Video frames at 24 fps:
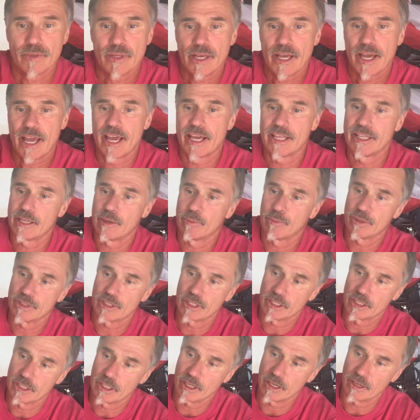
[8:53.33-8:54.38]
And then with a
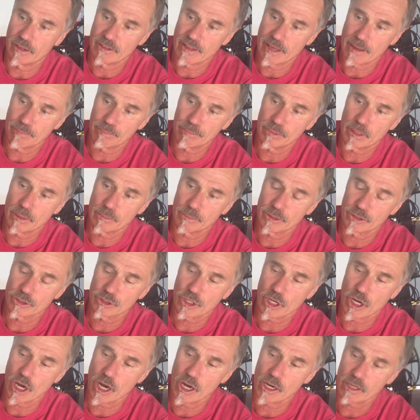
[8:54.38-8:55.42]
little of that plumber's
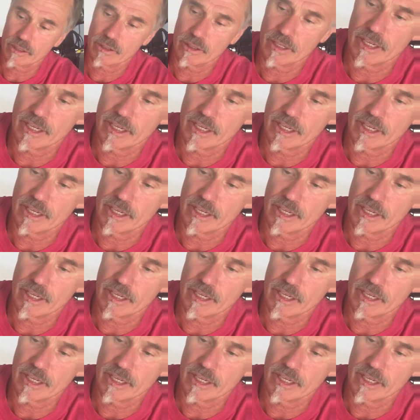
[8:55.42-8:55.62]
caulk,